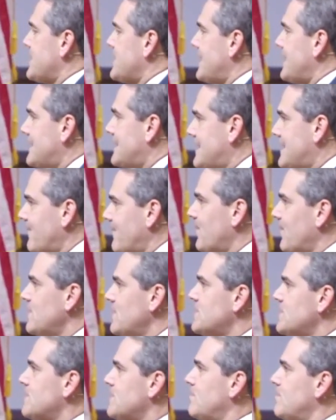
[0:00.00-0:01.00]
there's a
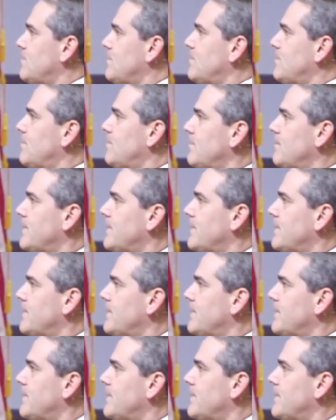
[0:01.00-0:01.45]
difference.